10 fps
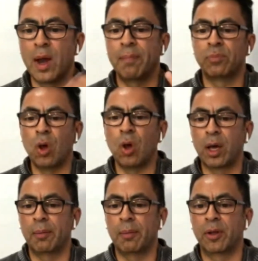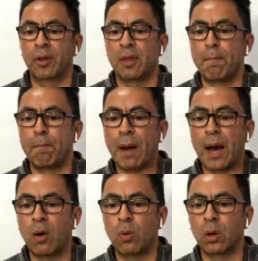what I'm talking about, the
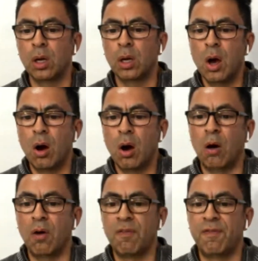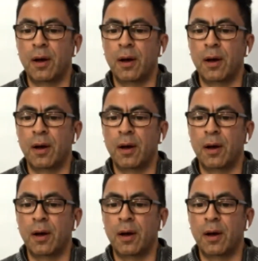power of